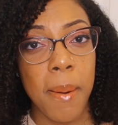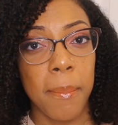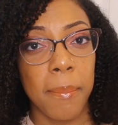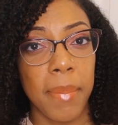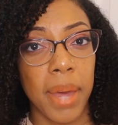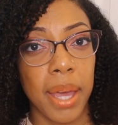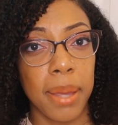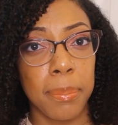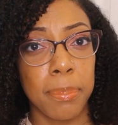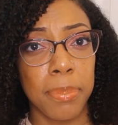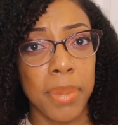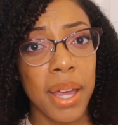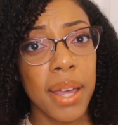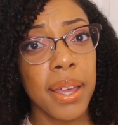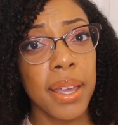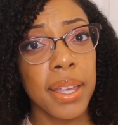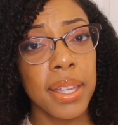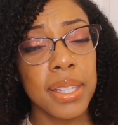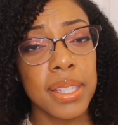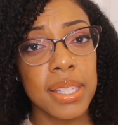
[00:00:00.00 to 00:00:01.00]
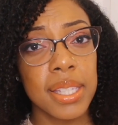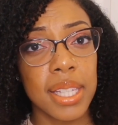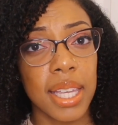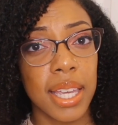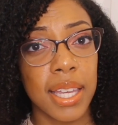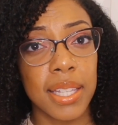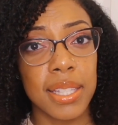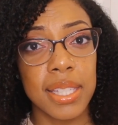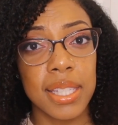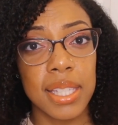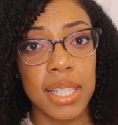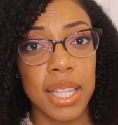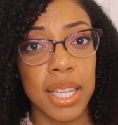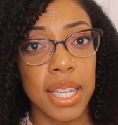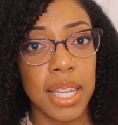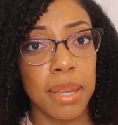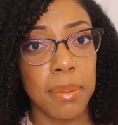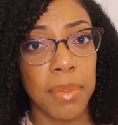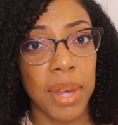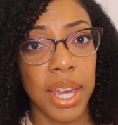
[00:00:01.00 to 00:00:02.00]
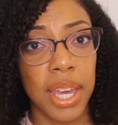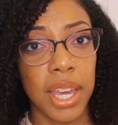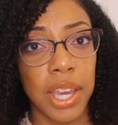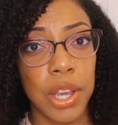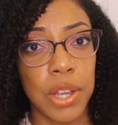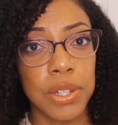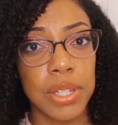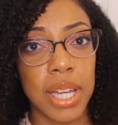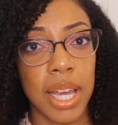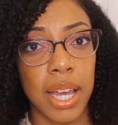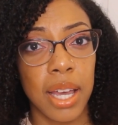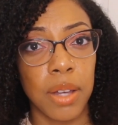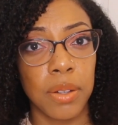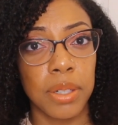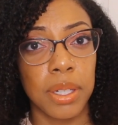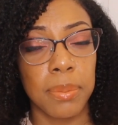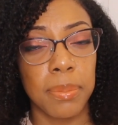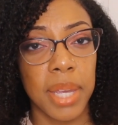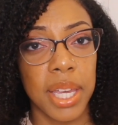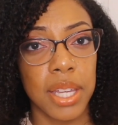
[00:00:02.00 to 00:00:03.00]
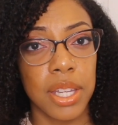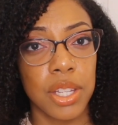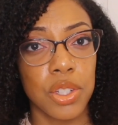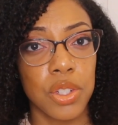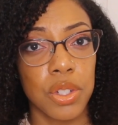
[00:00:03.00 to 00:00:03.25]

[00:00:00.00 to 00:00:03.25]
my buns and sleeking my hair down and making